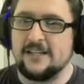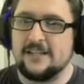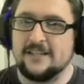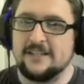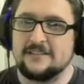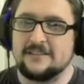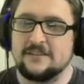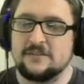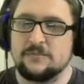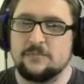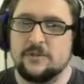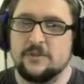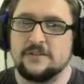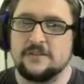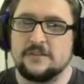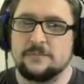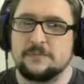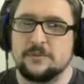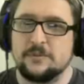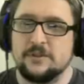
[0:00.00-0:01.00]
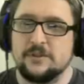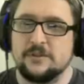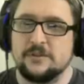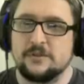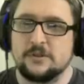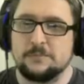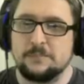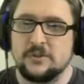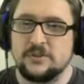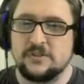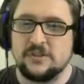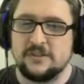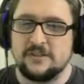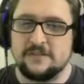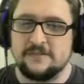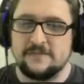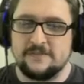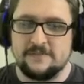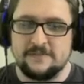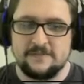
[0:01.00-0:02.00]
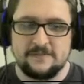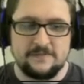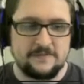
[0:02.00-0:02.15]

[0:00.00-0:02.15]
Yes, it's once per turn.